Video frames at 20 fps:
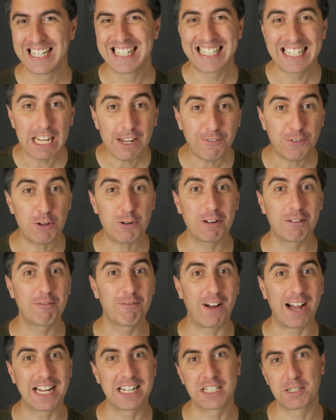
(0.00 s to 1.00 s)
see if you can
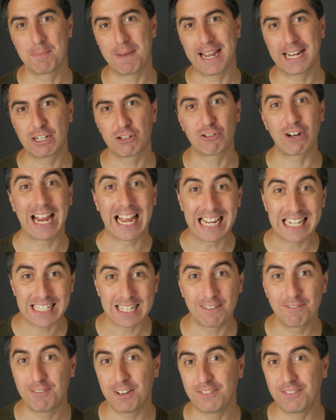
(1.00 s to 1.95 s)
find some extra S M